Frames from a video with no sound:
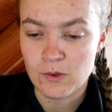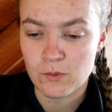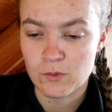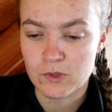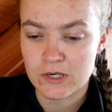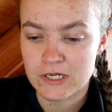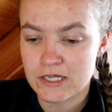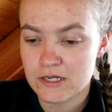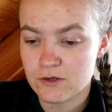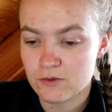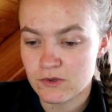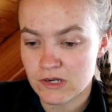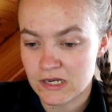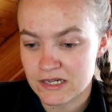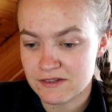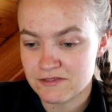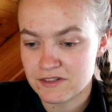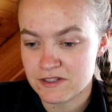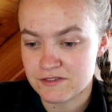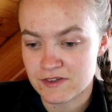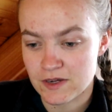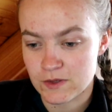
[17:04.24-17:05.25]
When he
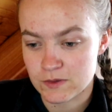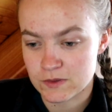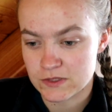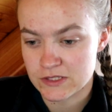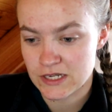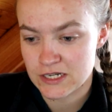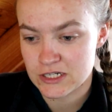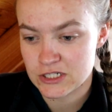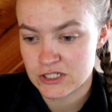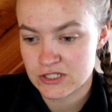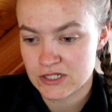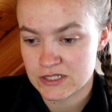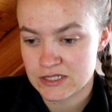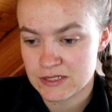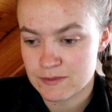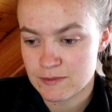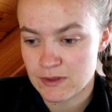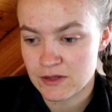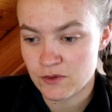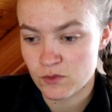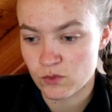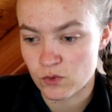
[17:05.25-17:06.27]
arrived, he found Sage sitting
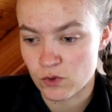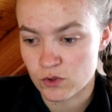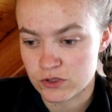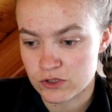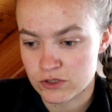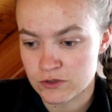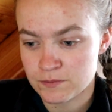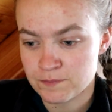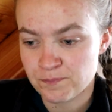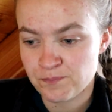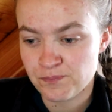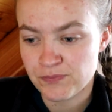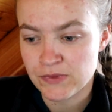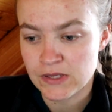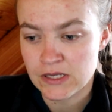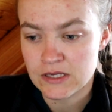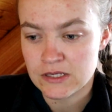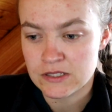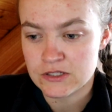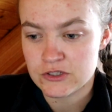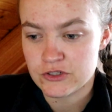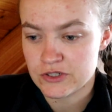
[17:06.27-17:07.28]
by the water,
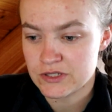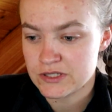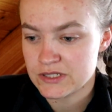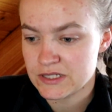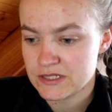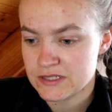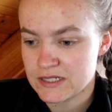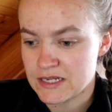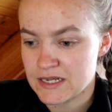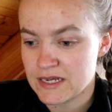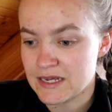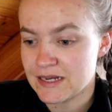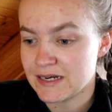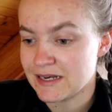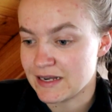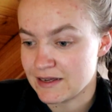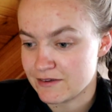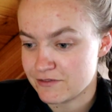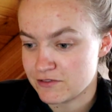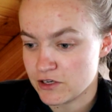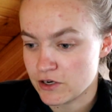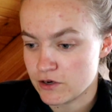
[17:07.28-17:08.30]
just as he had
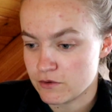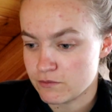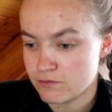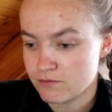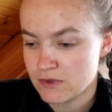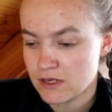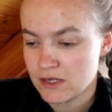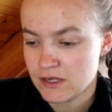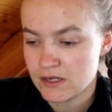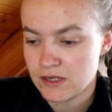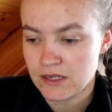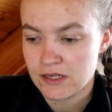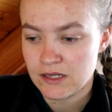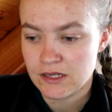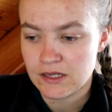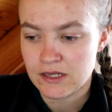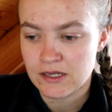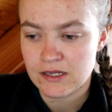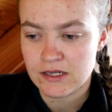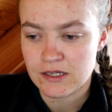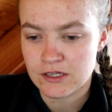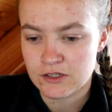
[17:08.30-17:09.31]
left her.
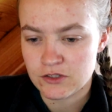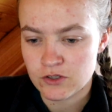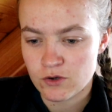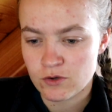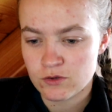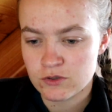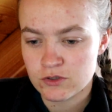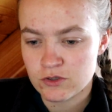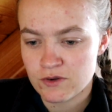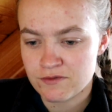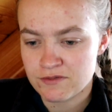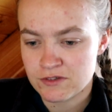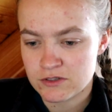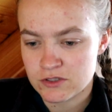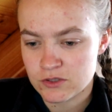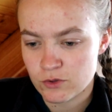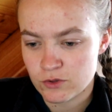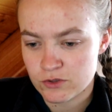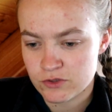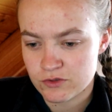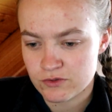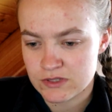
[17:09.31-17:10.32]
He told her of the
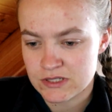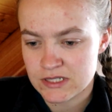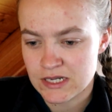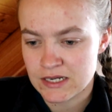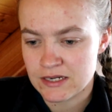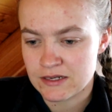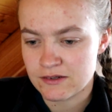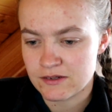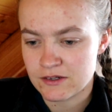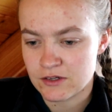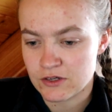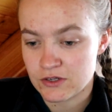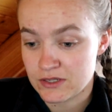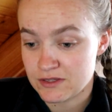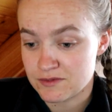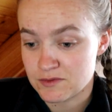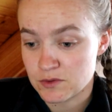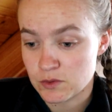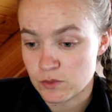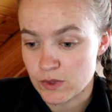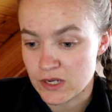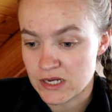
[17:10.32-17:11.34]
sorceress and her
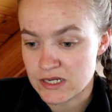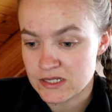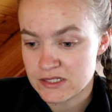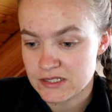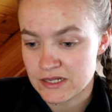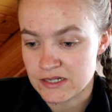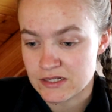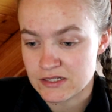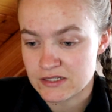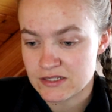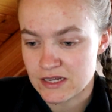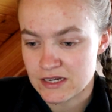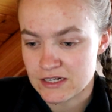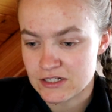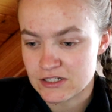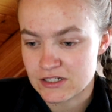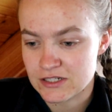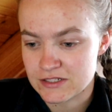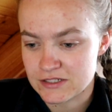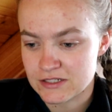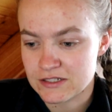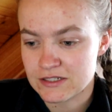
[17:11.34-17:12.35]
evil ways, and
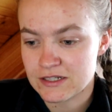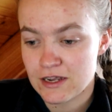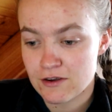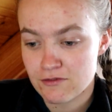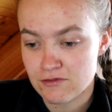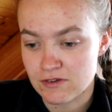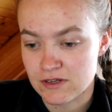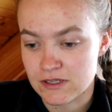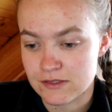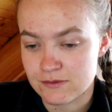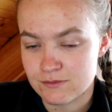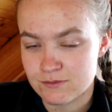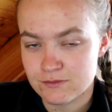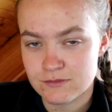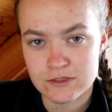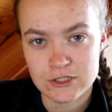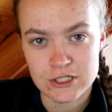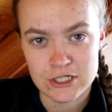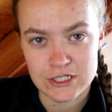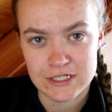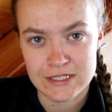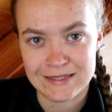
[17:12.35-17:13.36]
Sage listened carefully.
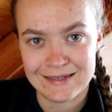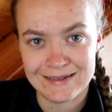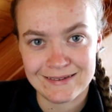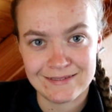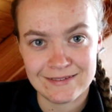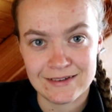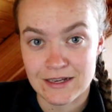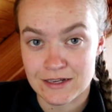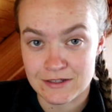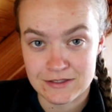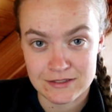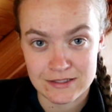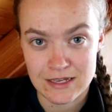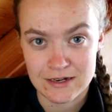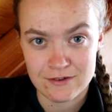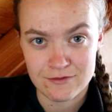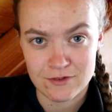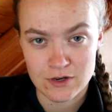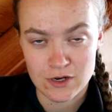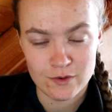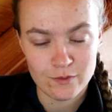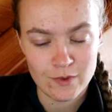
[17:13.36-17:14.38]
She does
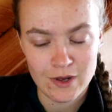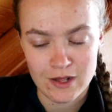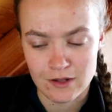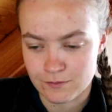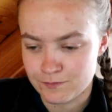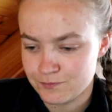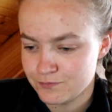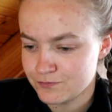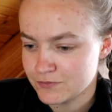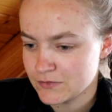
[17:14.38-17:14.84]
that very well,